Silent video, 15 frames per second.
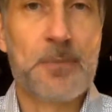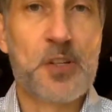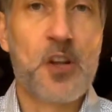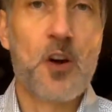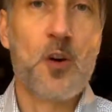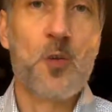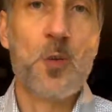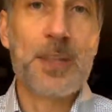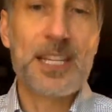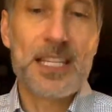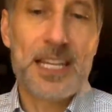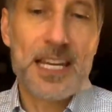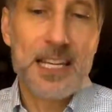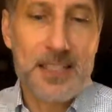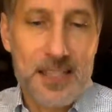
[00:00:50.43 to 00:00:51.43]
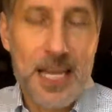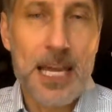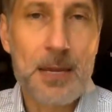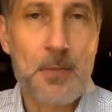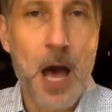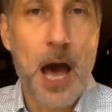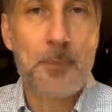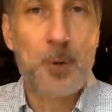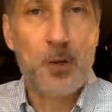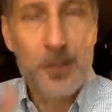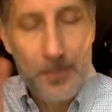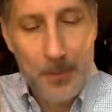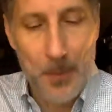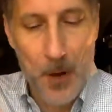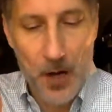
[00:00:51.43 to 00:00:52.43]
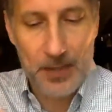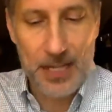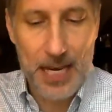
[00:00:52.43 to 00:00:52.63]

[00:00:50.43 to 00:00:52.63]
So what they did is they pulled them apart,